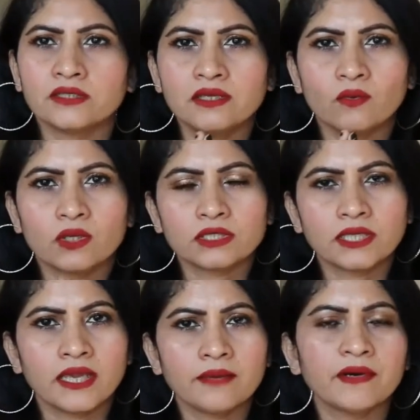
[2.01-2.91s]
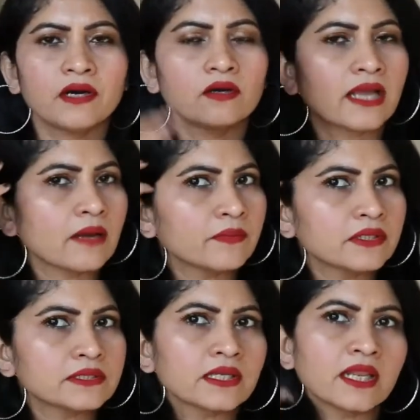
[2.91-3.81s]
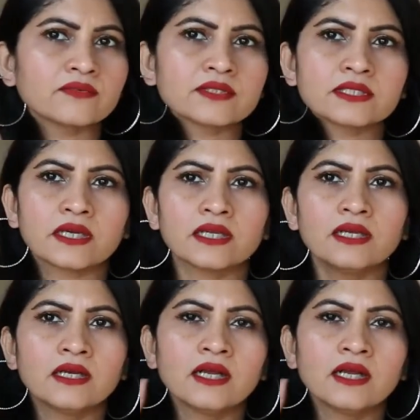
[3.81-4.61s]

You're watching Hema on Happiness and Lifestyle